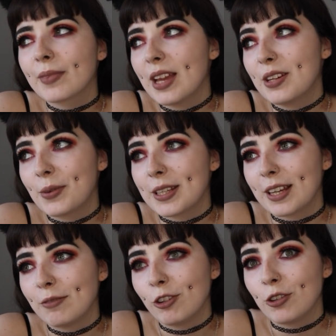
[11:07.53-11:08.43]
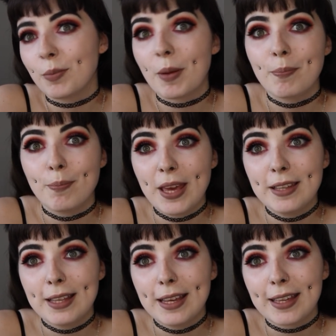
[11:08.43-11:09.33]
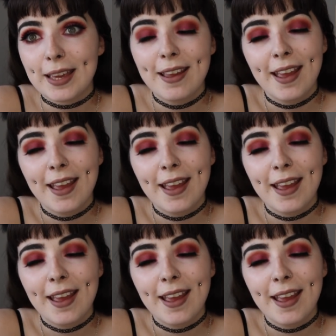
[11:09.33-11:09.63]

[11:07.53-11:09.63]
I don't want to sound rude, but basic,